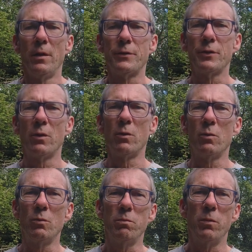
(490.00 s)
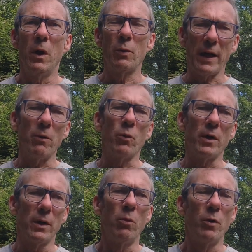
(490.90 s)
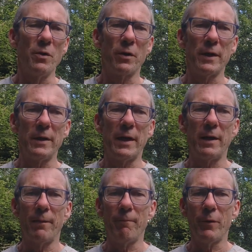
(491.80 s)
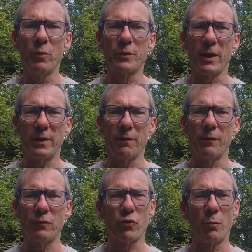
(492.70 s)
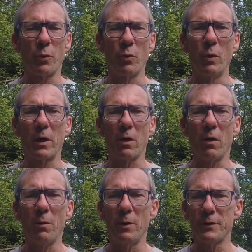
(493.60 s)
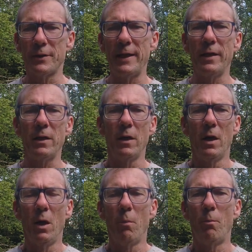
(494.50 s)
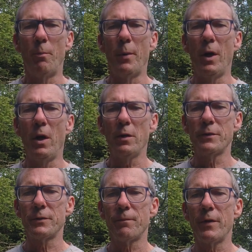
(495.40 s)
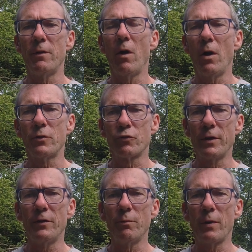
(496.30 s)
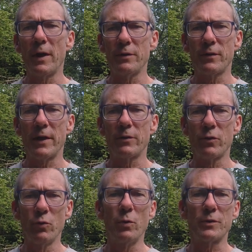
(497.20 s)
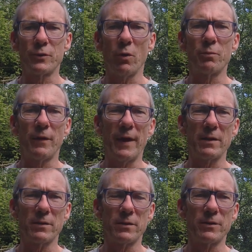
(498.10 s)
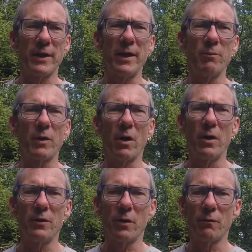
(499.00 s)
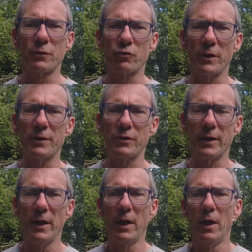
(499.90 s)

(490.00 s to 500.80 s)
So okay, we're not in those kind of tropical climates here, but there are trees and plants that do adopt that same kind of strategy.